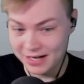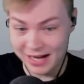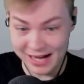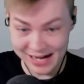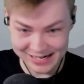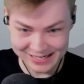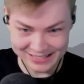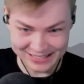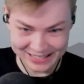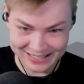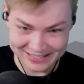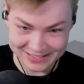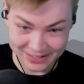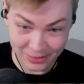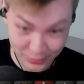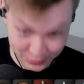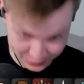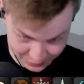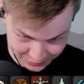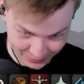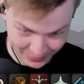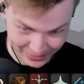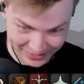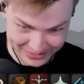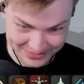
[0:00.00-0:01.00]
and it
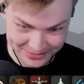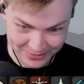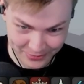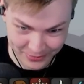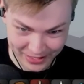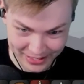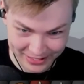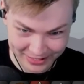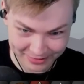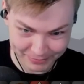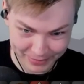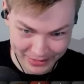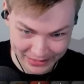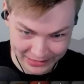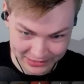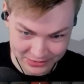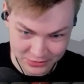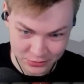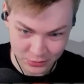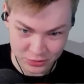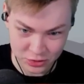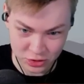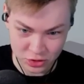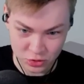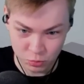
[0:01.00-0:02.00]
also has no negative melee. So
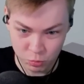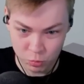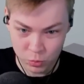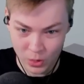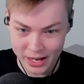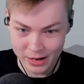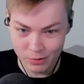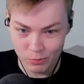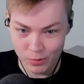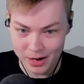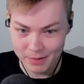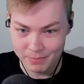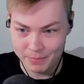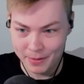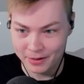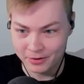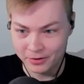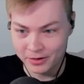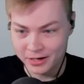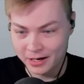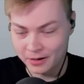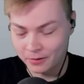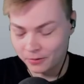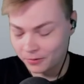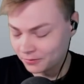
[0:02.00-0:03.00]
it's just way, way better
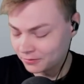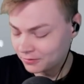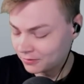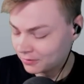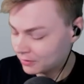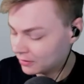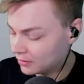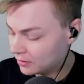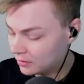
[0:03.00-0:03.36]
Carols.